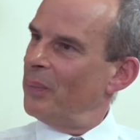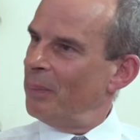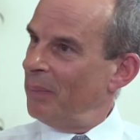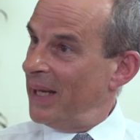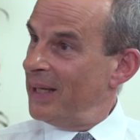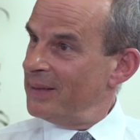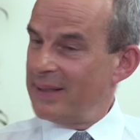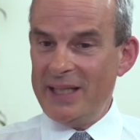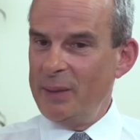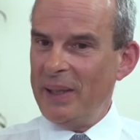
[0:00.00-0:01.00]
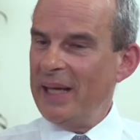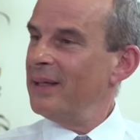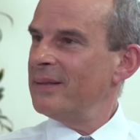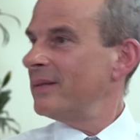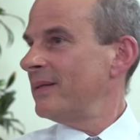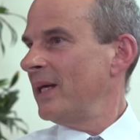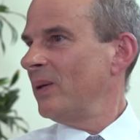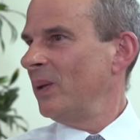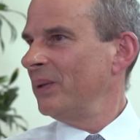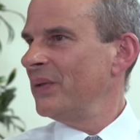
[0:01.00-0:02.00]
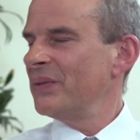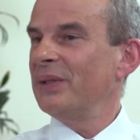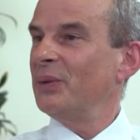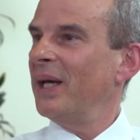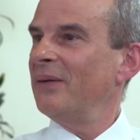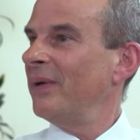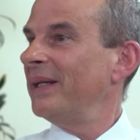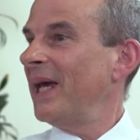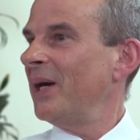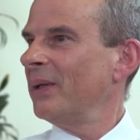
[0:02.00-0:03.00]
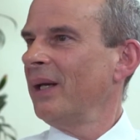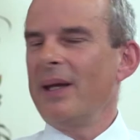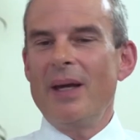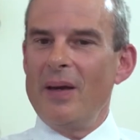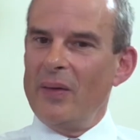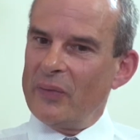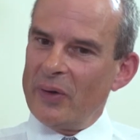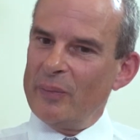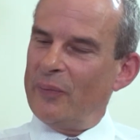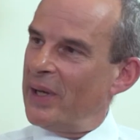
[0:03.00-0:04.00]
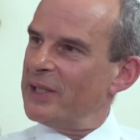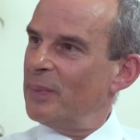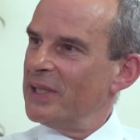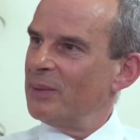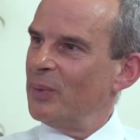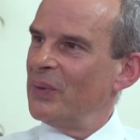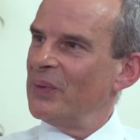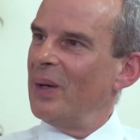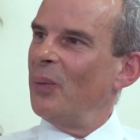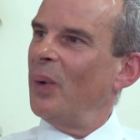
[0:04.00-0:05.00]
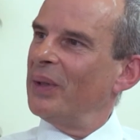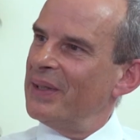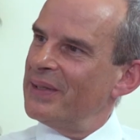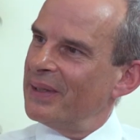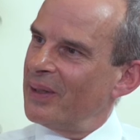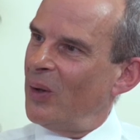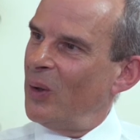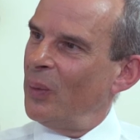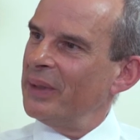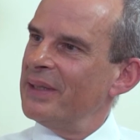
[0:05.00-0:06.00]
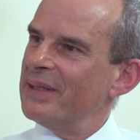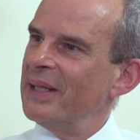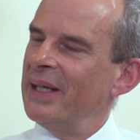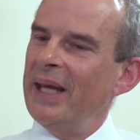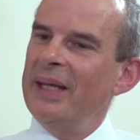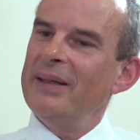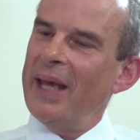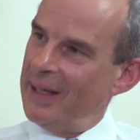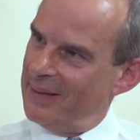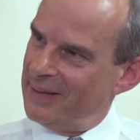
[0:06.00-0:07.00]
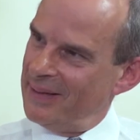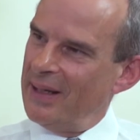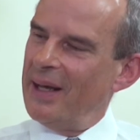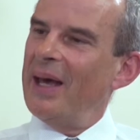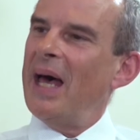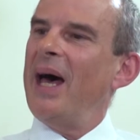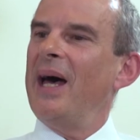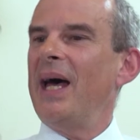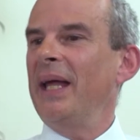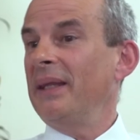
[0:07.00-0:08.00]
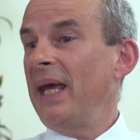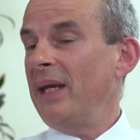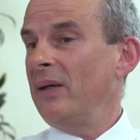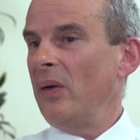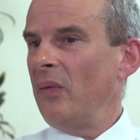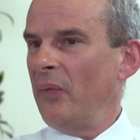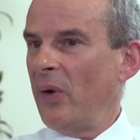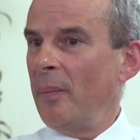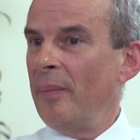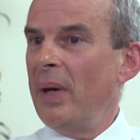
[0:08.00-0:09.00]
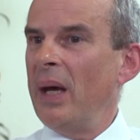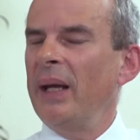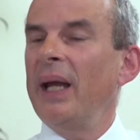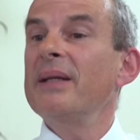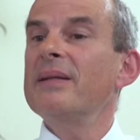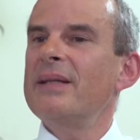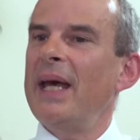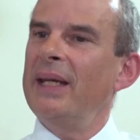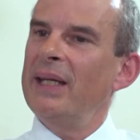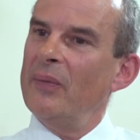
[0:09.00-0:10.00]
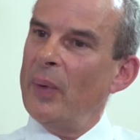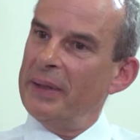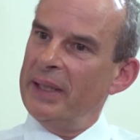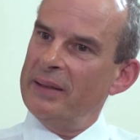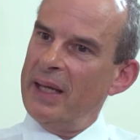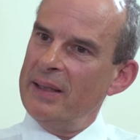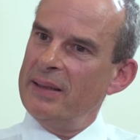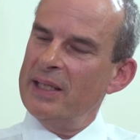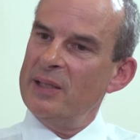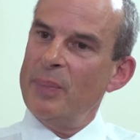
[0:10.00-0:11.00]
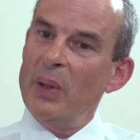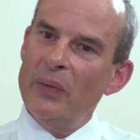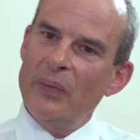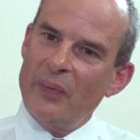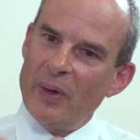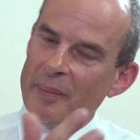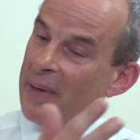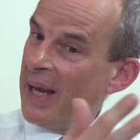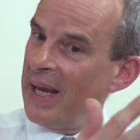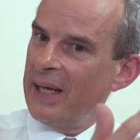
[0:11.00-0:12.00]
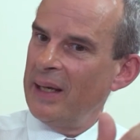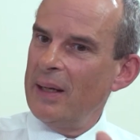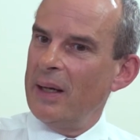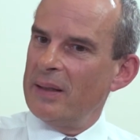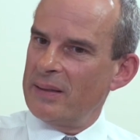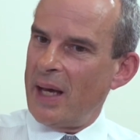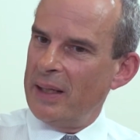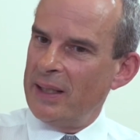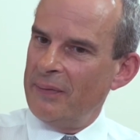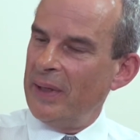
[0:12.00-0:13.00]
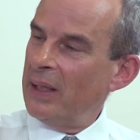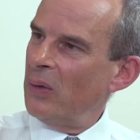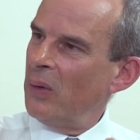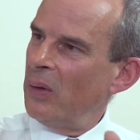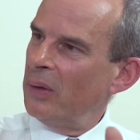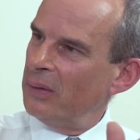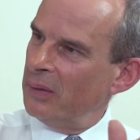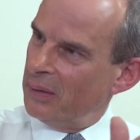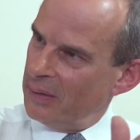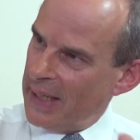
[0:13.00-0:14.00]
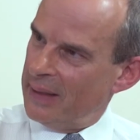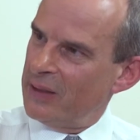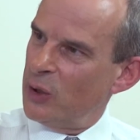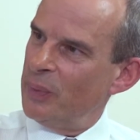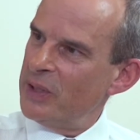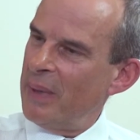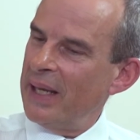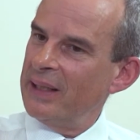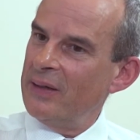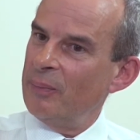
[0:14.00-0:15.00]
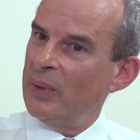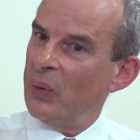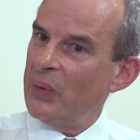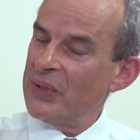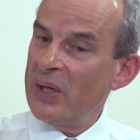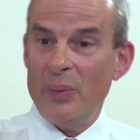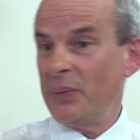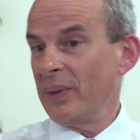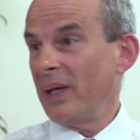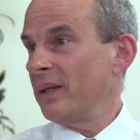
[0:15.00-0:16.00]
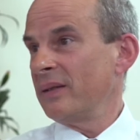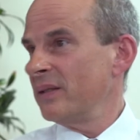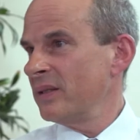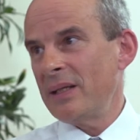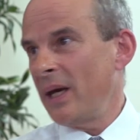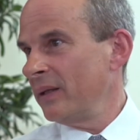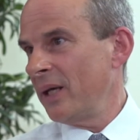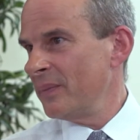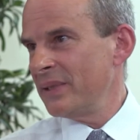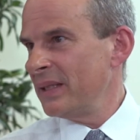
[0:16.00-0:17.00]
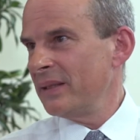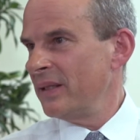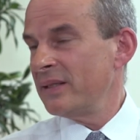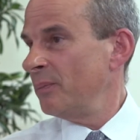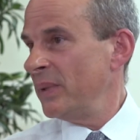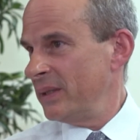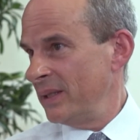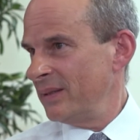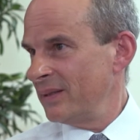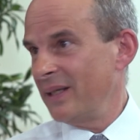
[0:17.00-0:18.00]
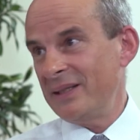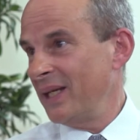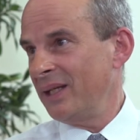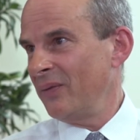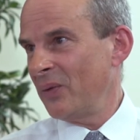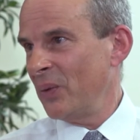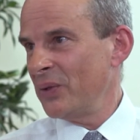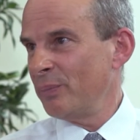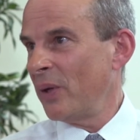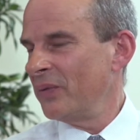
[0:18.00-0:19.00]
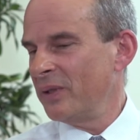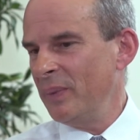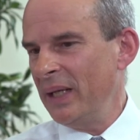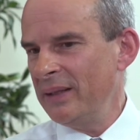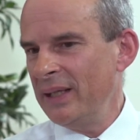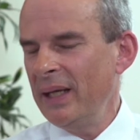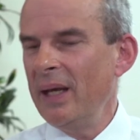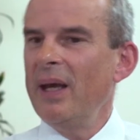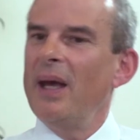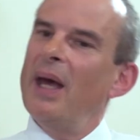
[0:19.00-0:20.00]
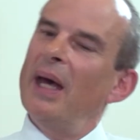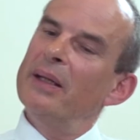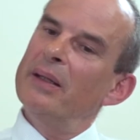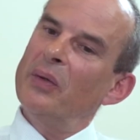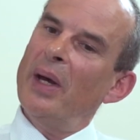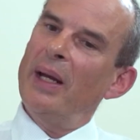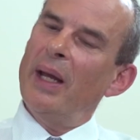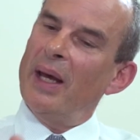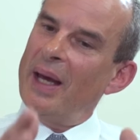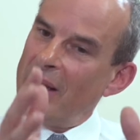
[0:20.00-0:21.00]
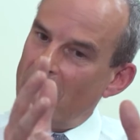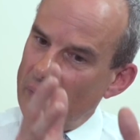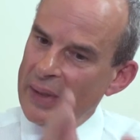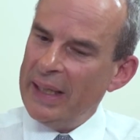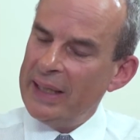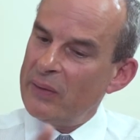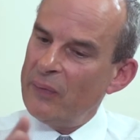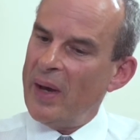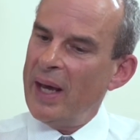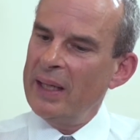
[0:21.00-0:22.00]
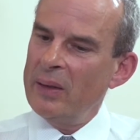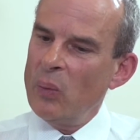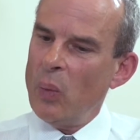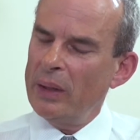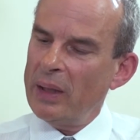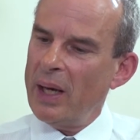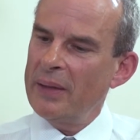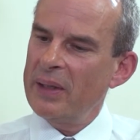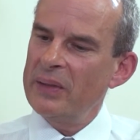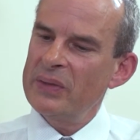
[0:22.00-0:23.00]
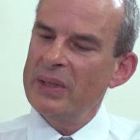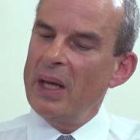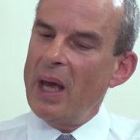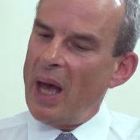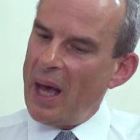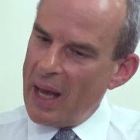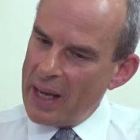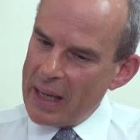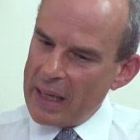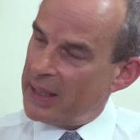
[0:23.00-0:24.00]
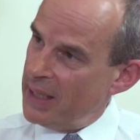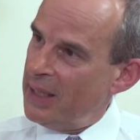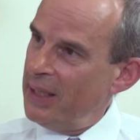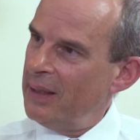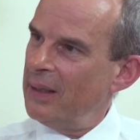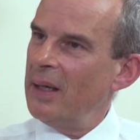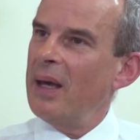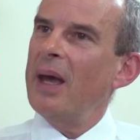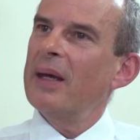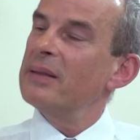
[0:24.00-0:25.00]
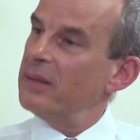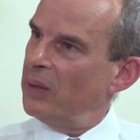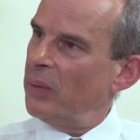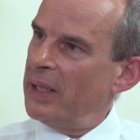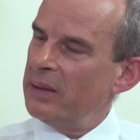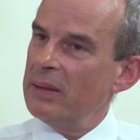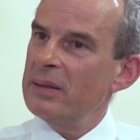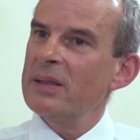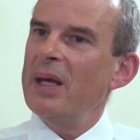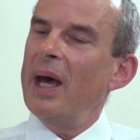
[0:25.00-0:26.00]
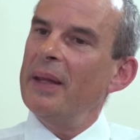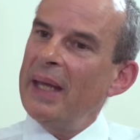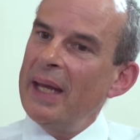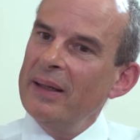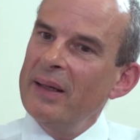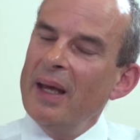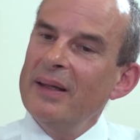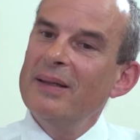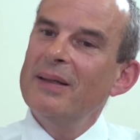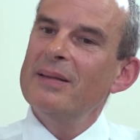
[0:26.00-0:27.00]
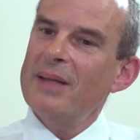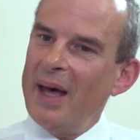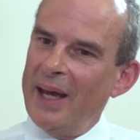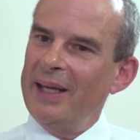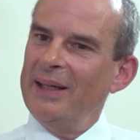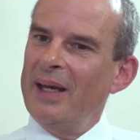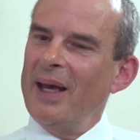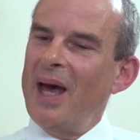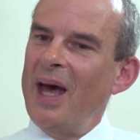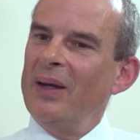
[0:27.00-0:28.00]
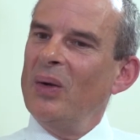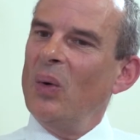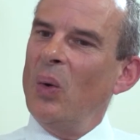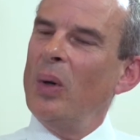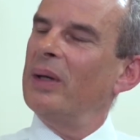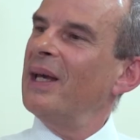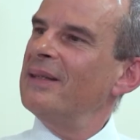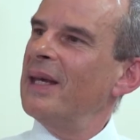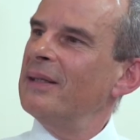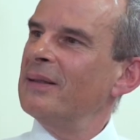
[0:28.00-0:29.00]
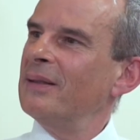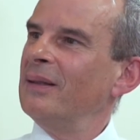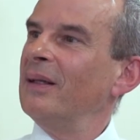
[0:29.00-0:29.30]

players, the key players, the stakeholders, to try and find out from first principles what is the goal, what is the intent, and then from an understanding of what the intent is, both from a scientific or technical perspective, but also regard to startups. There's a business agenda, of course, profitability, and to try and really define what are those key considerations, and then to design an organizational